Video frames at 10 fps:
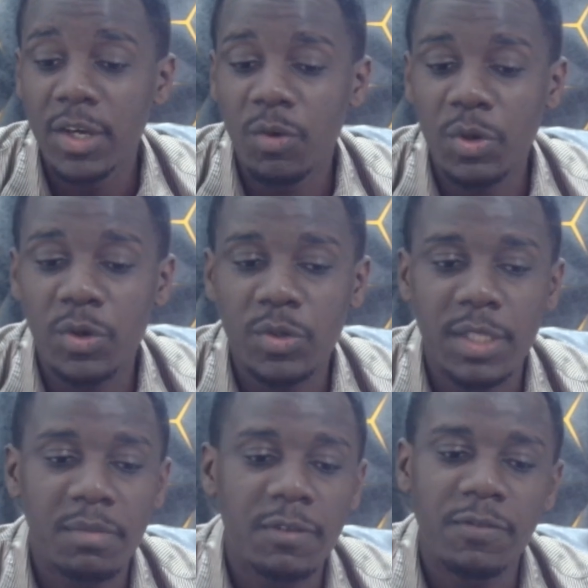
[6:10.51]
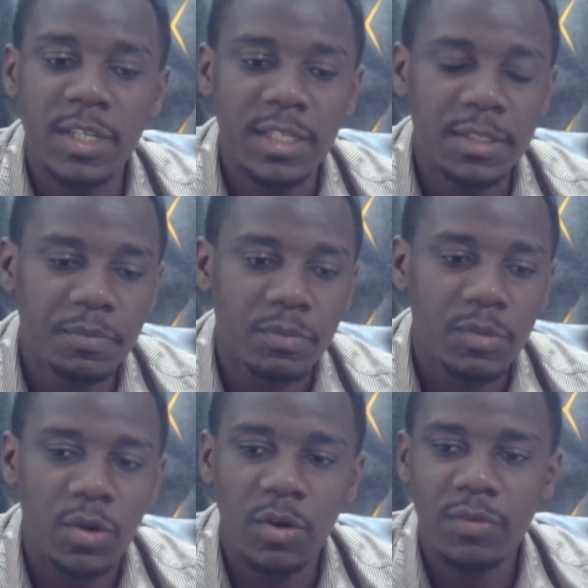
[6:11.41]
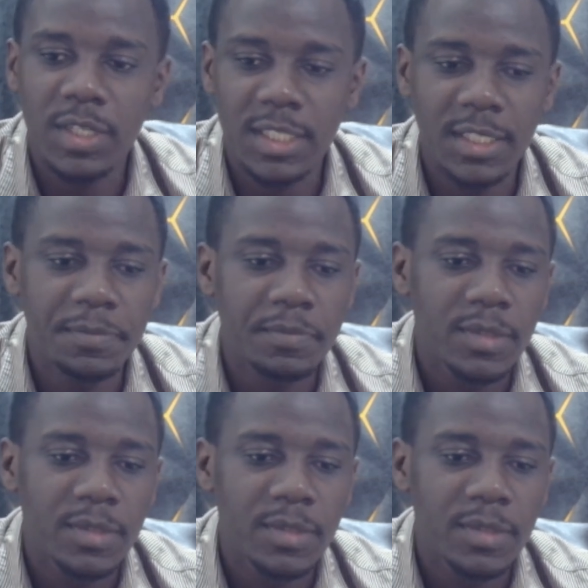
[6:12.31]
We go to the midfield. Obviously,